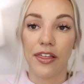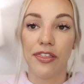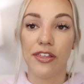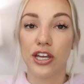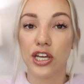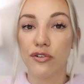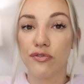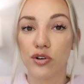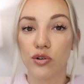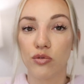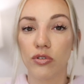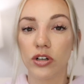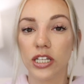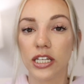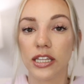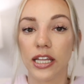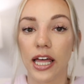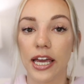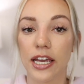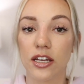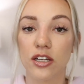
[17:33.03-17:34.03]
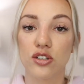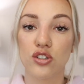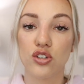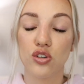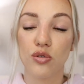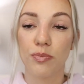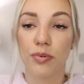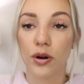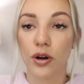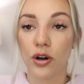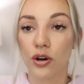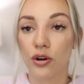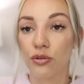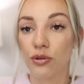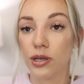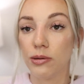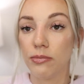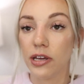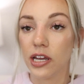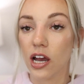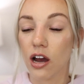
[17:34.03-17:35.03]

I think if you really like super creamy,